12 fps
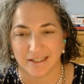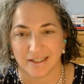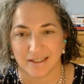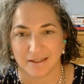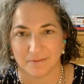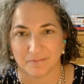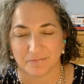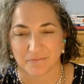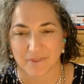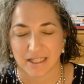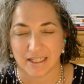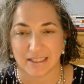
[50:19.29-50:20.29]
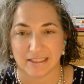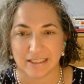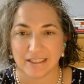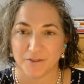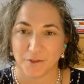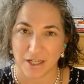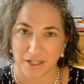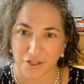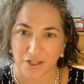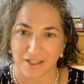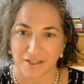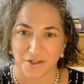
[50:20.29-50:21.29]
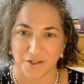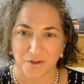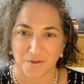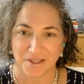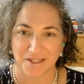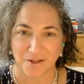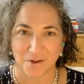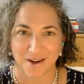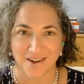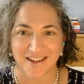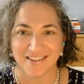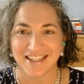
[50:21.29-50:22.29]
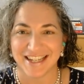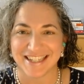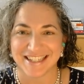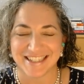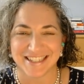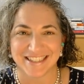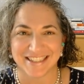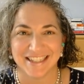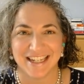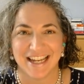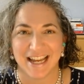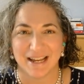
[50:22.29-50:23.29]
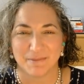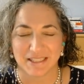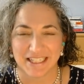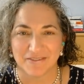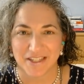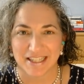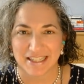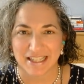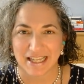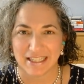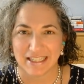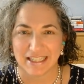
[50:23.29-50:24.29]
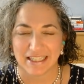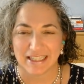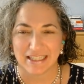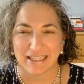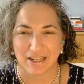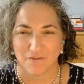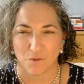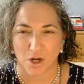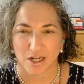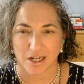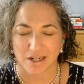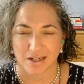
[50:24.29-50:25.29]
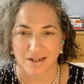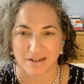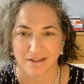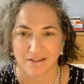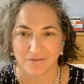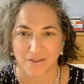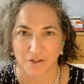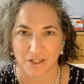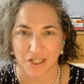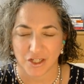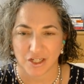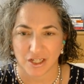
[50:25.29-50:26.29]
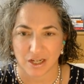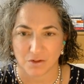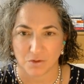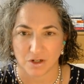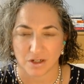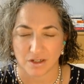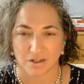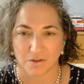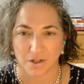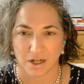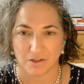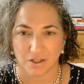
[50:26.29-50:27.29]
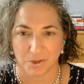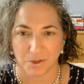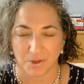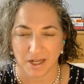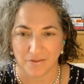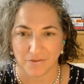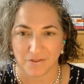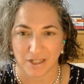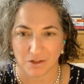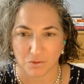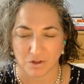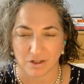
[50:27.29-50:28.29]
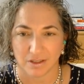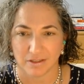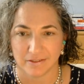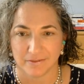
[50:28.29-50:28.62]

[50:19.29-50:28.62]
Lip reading: And oh gosh, I should know the URL. I believe it's livewaterfoundation.org or lwf.org.